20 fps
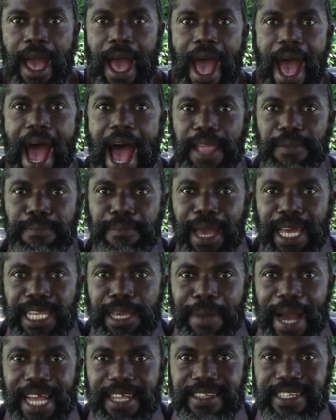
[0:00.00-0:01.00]
And many
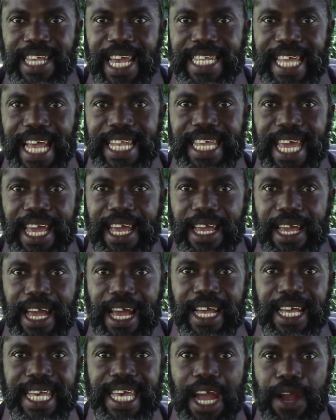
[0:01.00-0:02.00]
might say that they
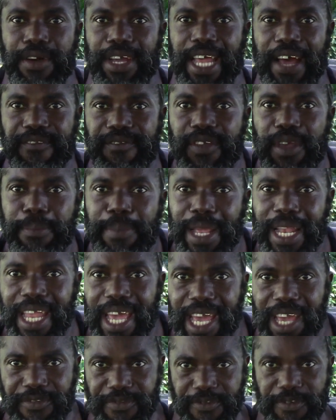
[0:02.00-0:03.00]
get rid of the
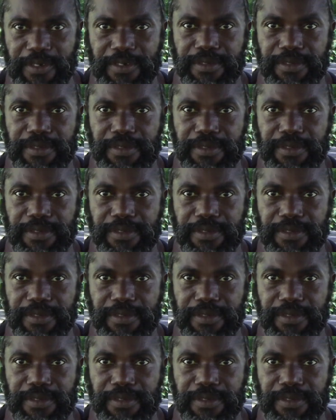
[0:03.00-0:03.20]
belief,